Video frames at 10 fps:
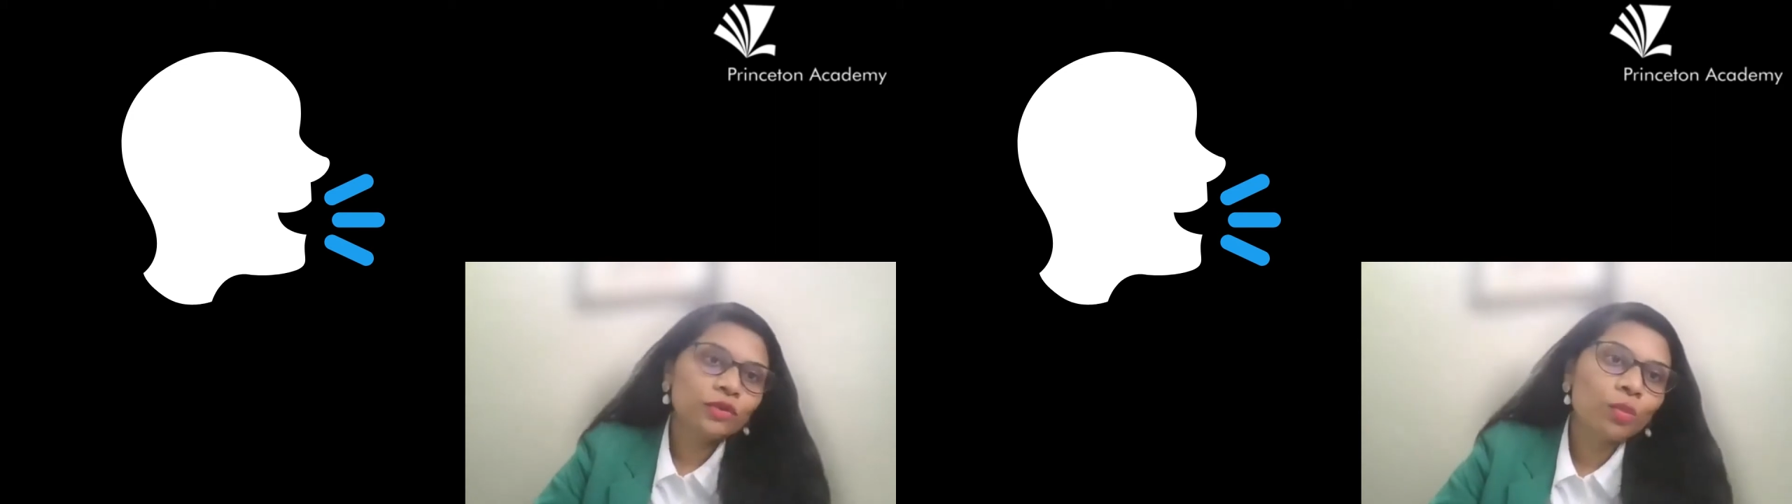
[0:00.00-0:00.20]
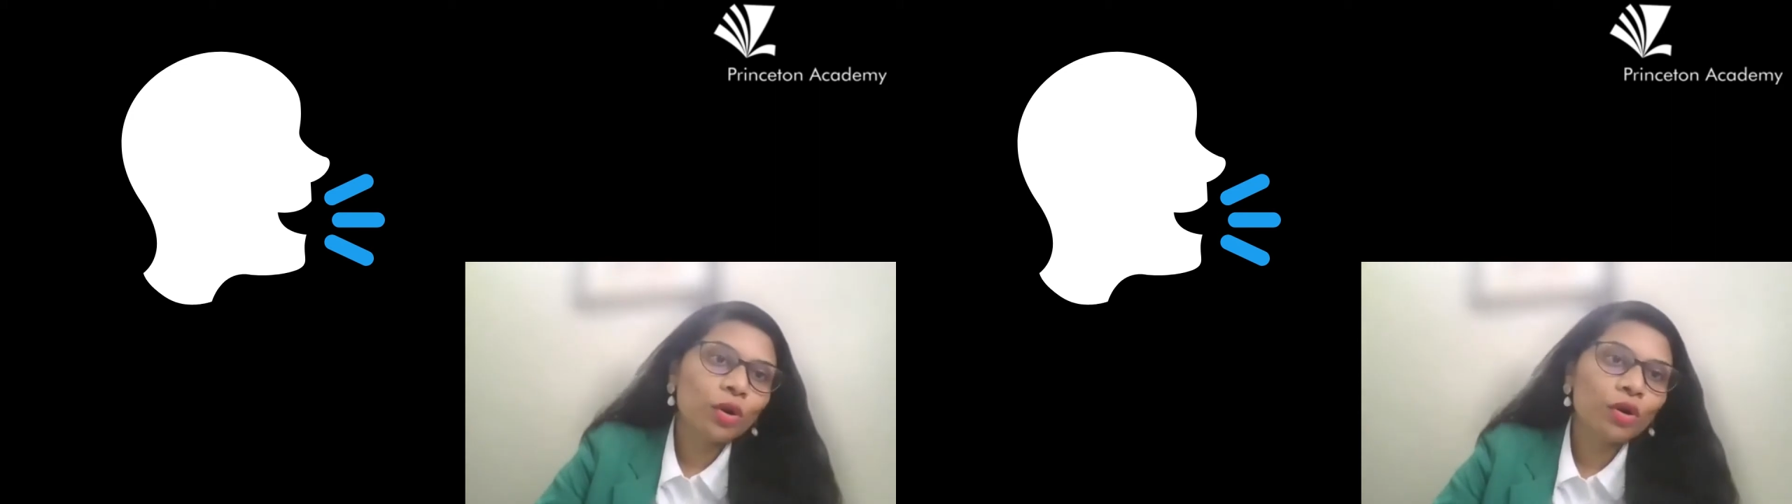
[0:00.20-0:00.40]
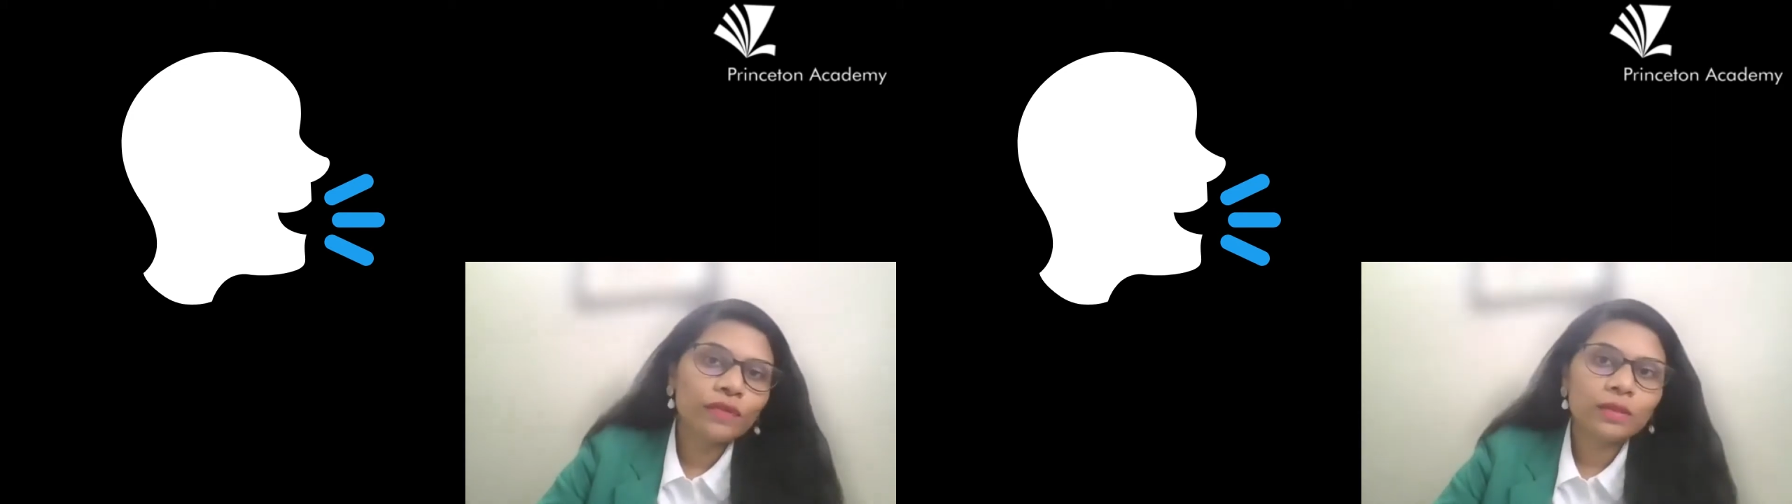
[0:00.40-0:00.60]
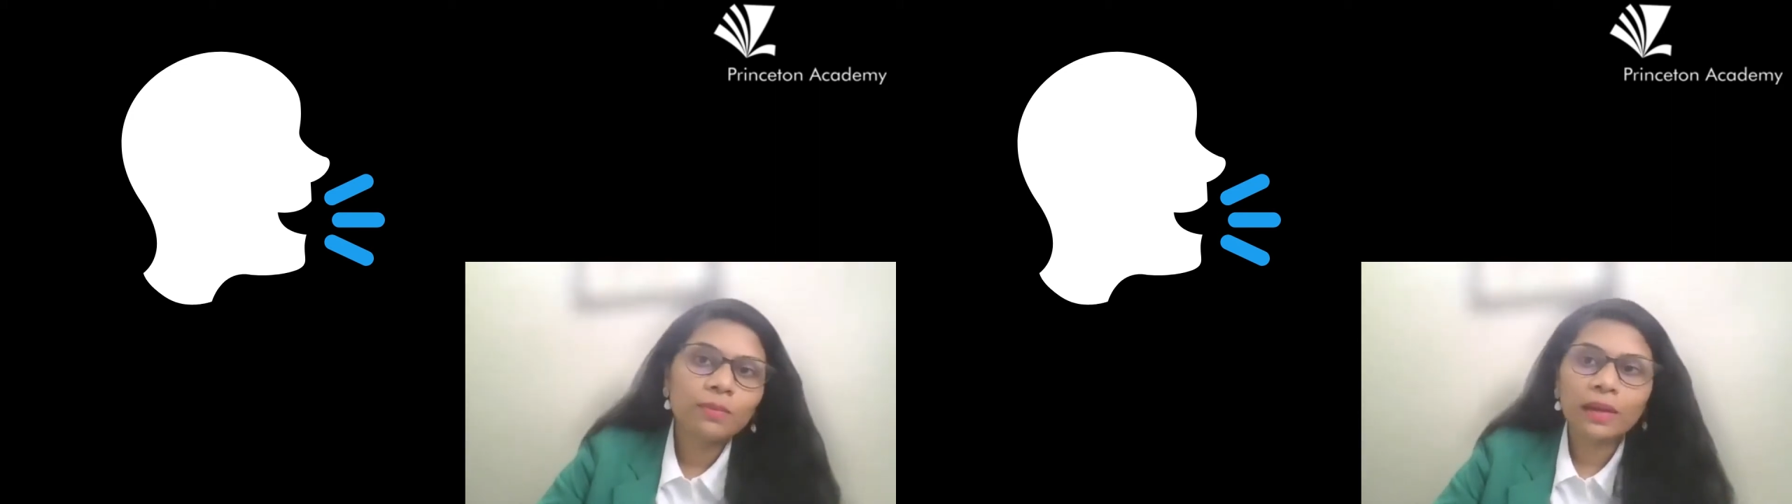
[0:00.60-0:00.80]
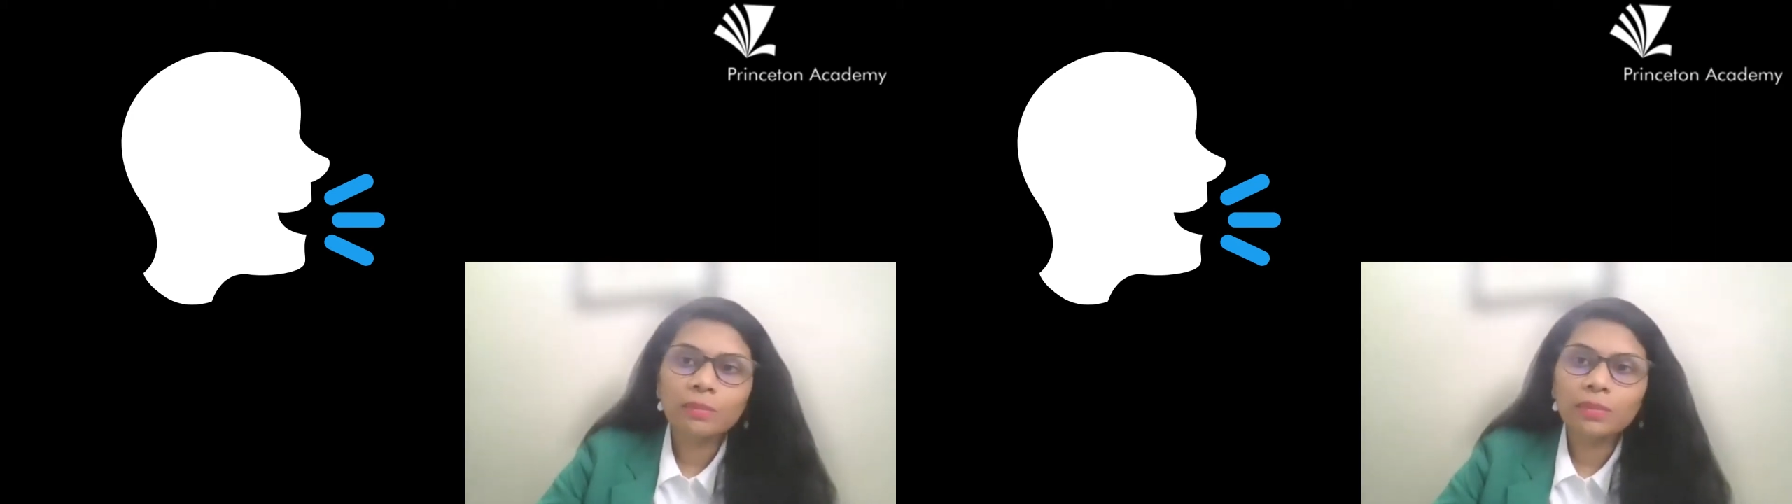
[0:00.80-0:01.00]
few more
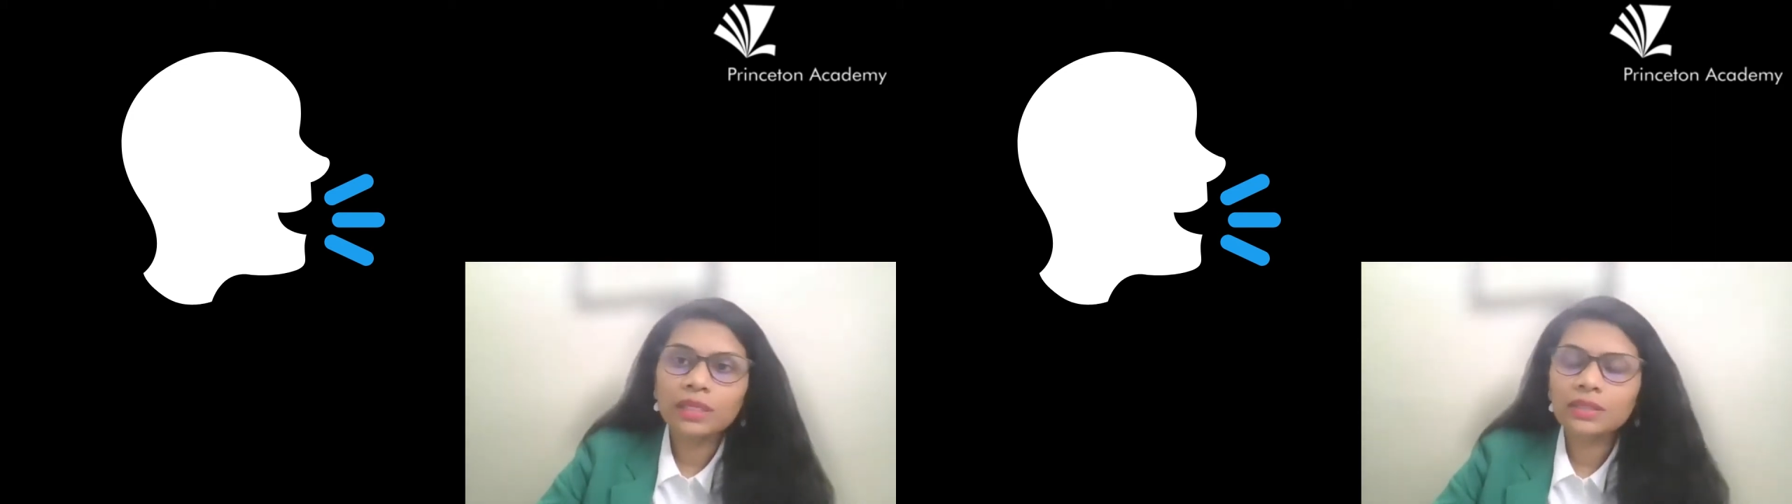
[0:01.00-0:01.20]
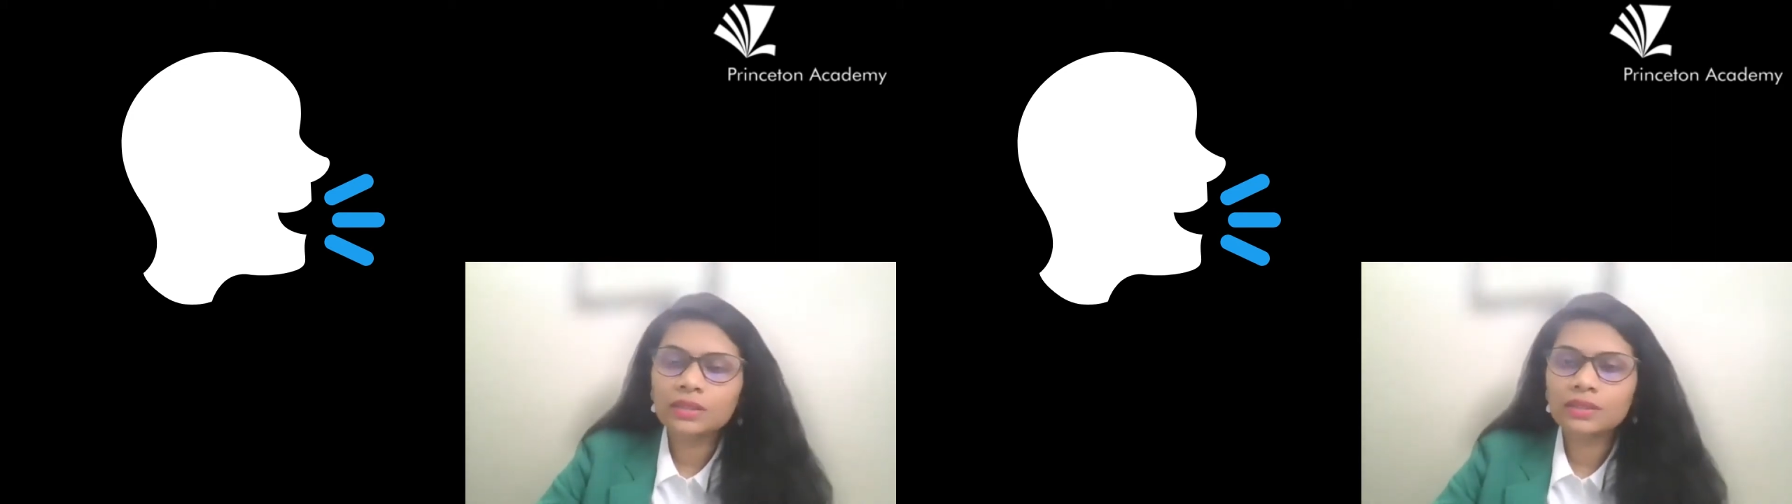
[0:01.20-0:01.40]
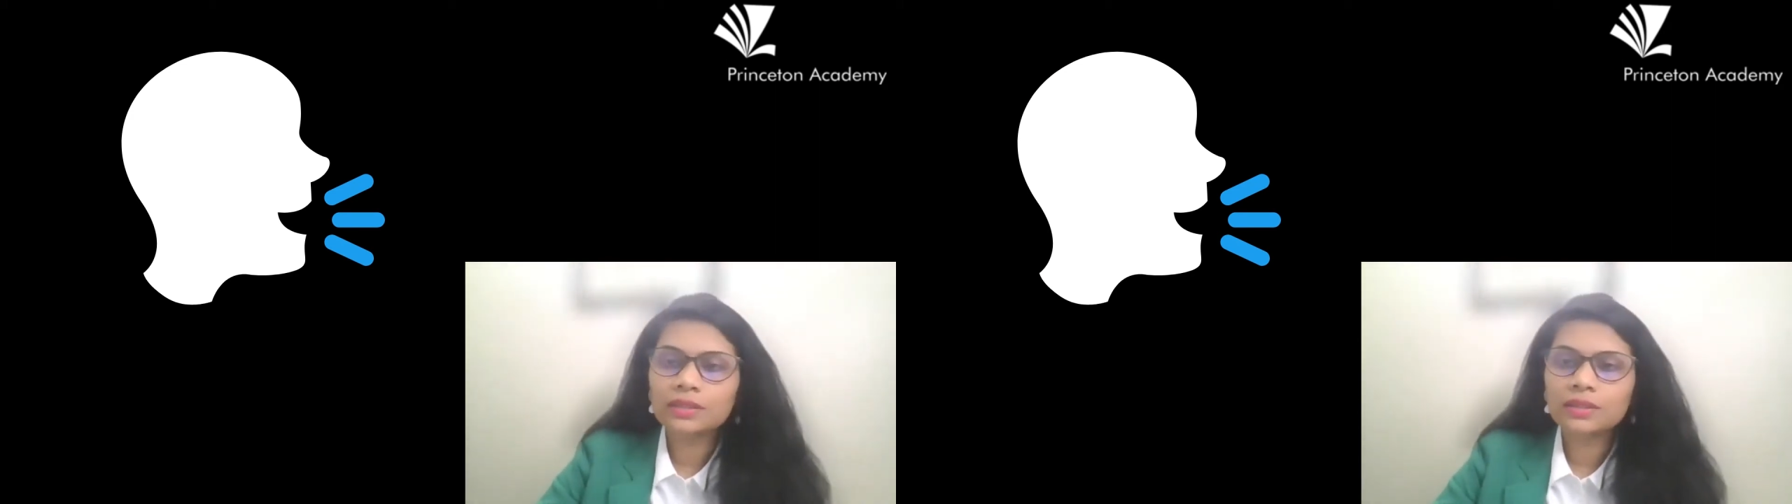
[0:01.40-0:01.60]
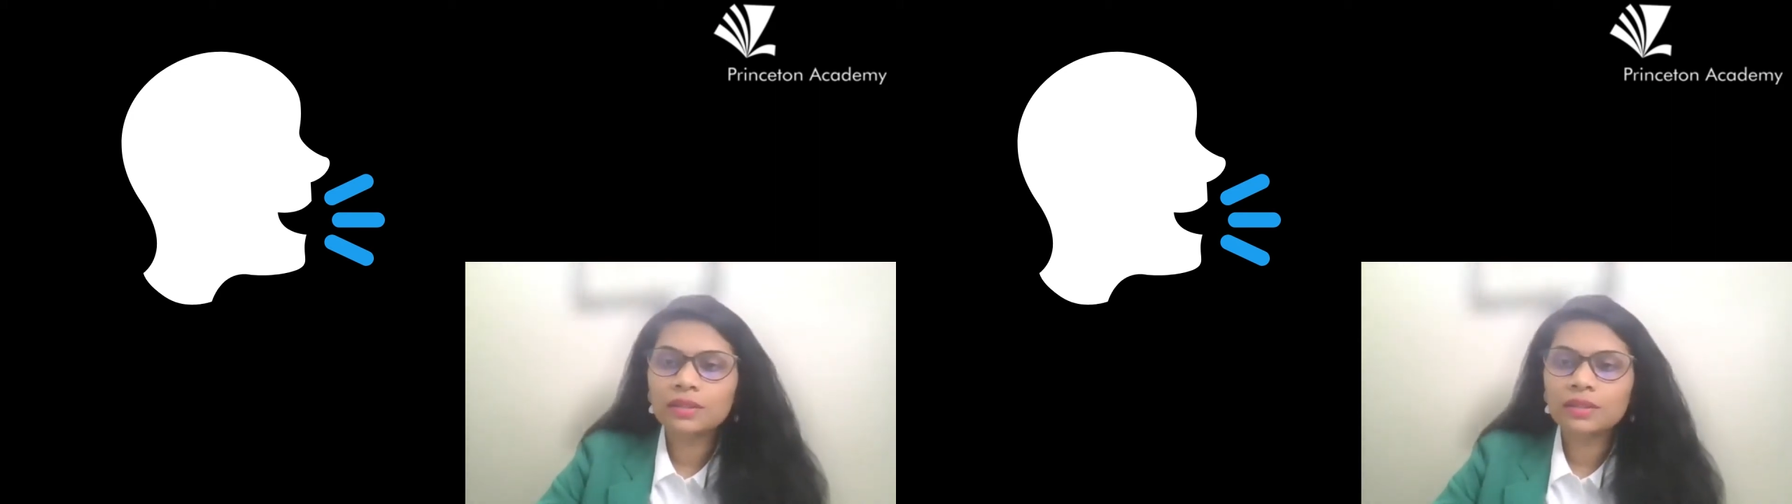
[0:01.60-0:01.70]
feedback, please?